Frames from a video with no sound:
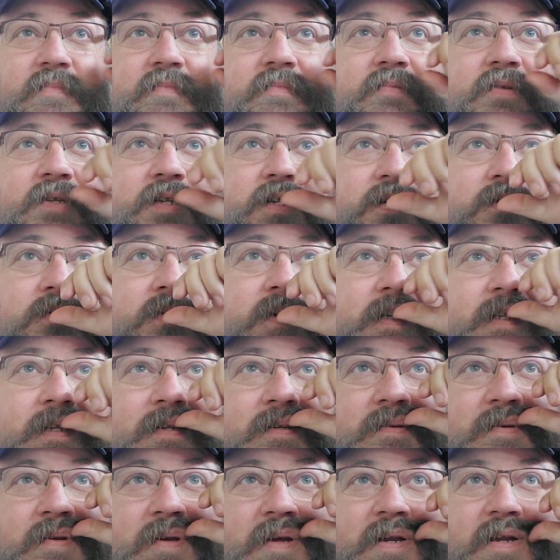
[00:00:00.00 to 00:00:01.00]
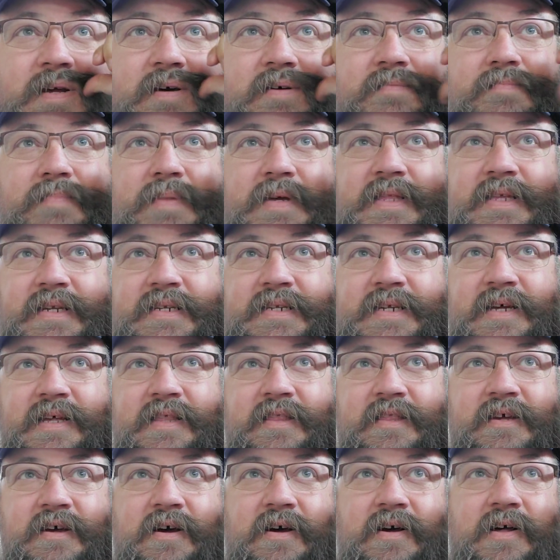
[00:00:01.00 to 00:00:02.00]
do it, be the
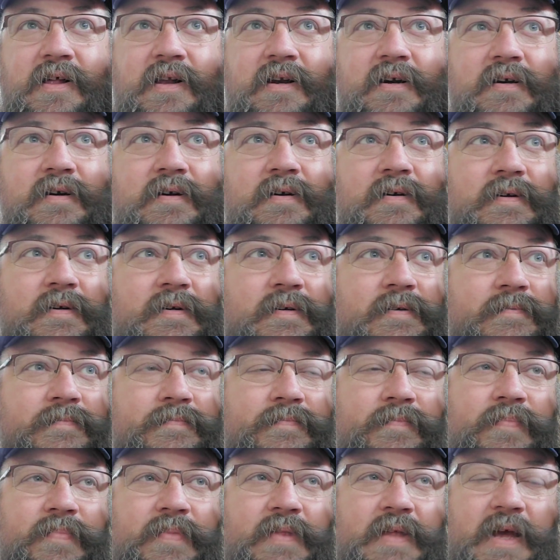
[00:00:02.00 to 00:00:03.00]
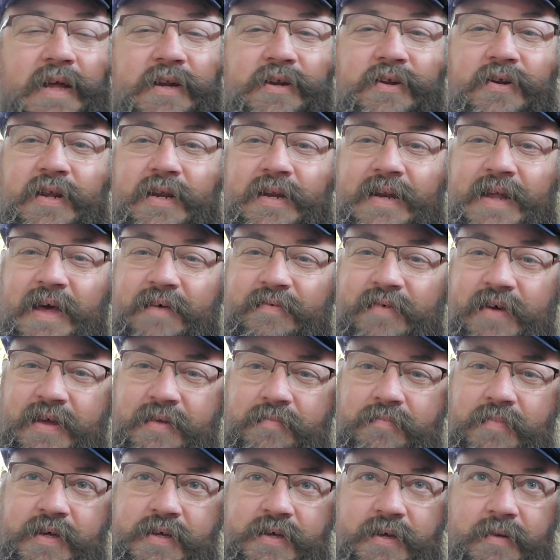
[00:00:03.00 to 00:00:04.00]
10th caller, and you didn't have 8
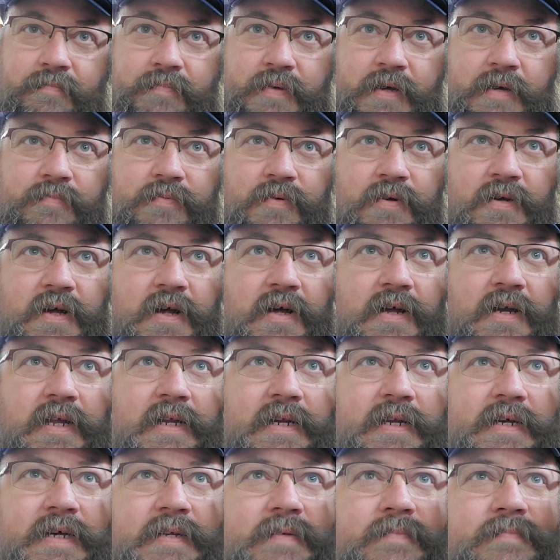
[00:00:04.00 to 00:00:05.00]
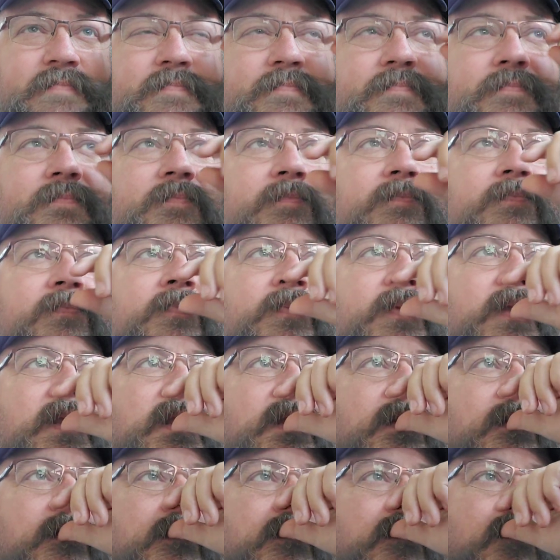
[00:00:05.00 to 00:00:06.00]
million people calling in.
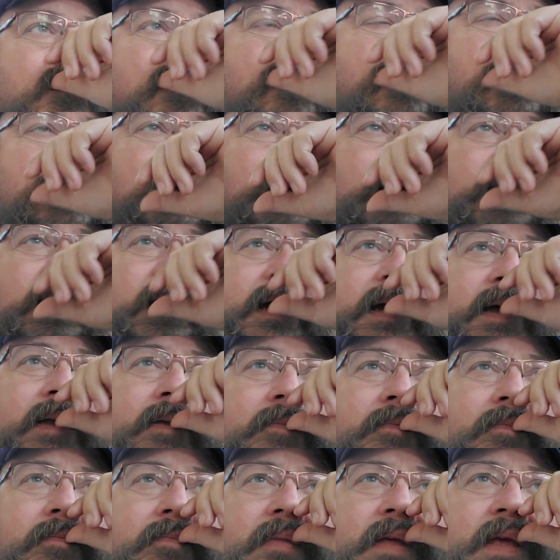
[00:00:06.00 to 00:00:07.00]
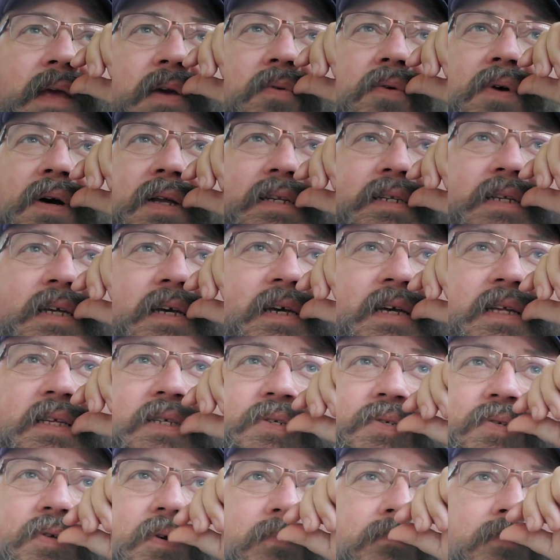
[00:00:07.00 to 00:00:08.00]
And he won tickets
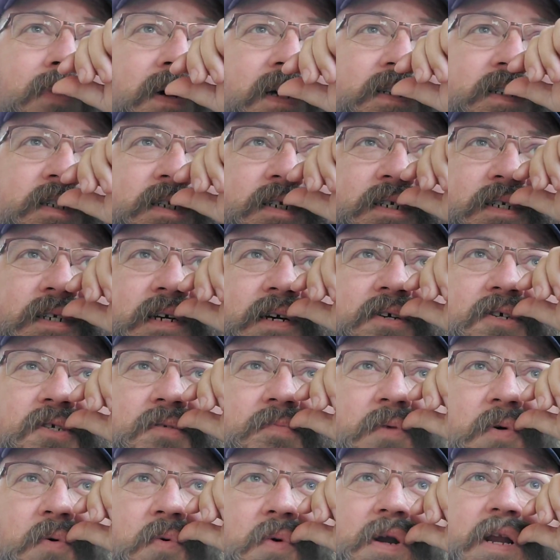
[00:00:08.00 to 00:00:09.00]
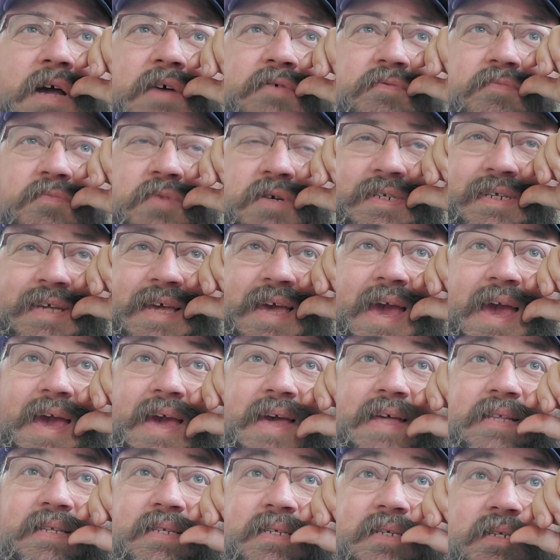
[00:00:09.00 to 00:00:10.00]
to a bunch of shows, but one of them was
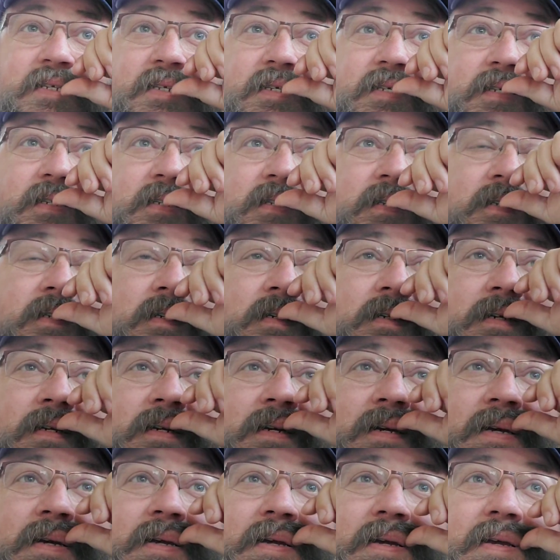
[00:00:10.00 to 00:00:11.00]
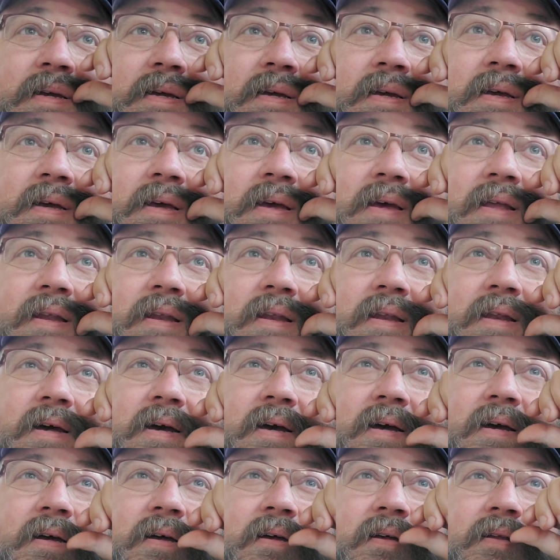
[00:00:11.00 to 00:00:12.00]
Kansas in
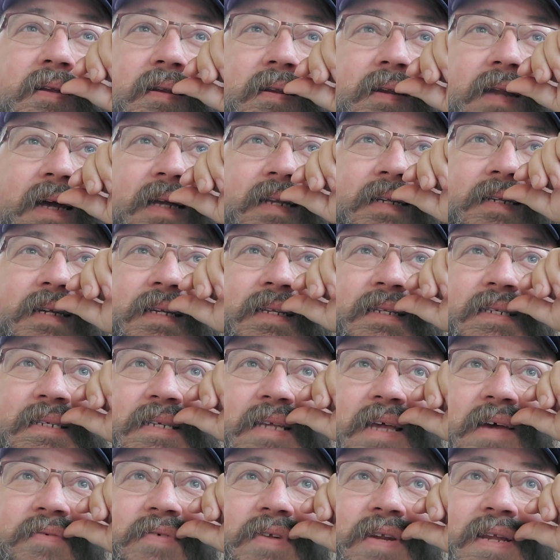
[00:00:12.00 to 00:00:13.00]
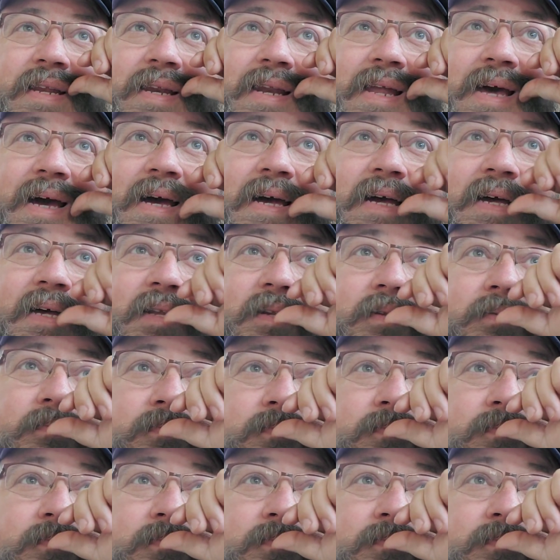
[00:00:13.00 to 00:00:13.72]
1979.